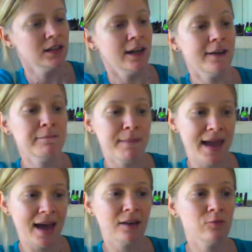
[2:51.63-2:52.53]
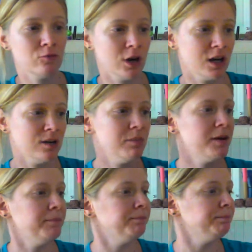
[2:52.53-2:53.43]
and mat and rub.
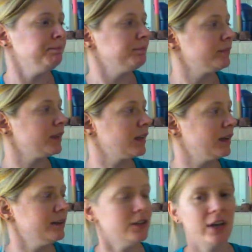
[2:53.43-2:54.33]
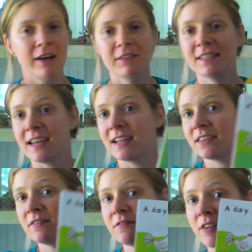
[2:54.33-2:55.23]
And then you have a day
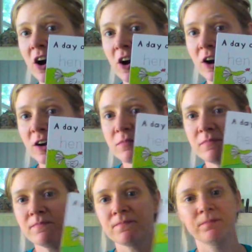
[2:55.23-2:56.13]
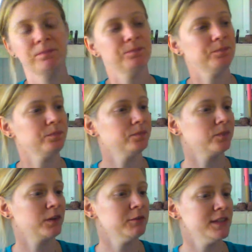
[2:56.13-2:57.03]
at the farm
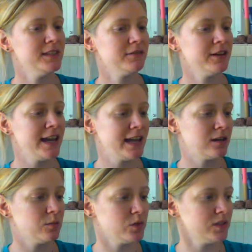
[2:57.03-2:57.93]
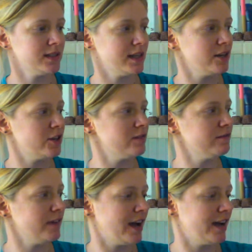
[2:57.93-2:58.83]
with the different animals that you can
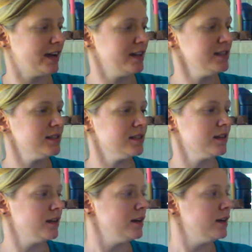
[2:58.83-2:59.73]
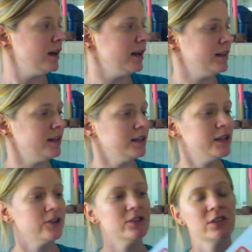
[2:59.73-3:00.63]
find. And then
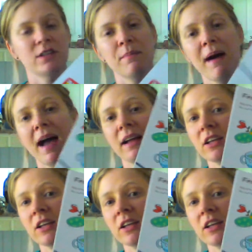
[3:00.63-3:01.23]
here to the back, you